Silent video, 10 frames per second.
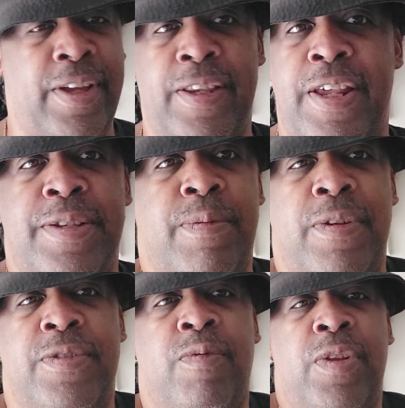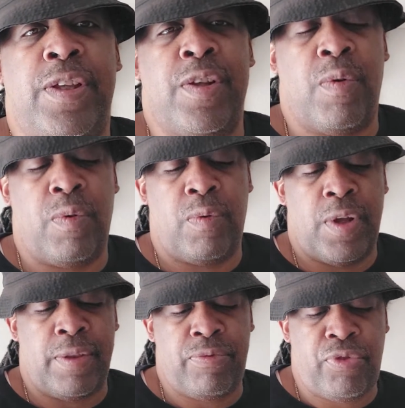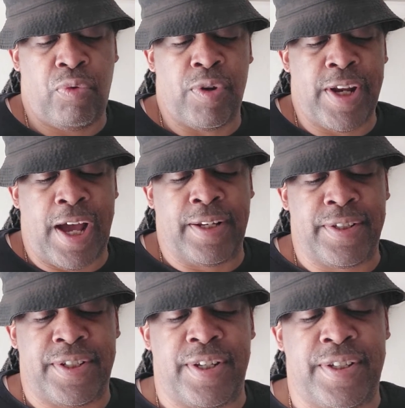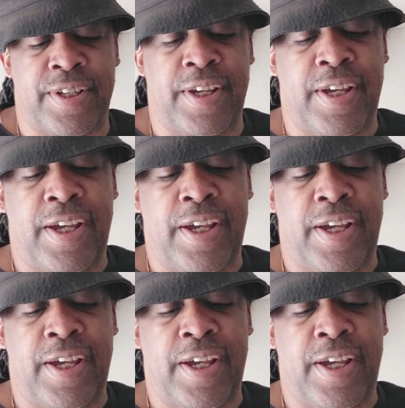And this one is really no true analysis.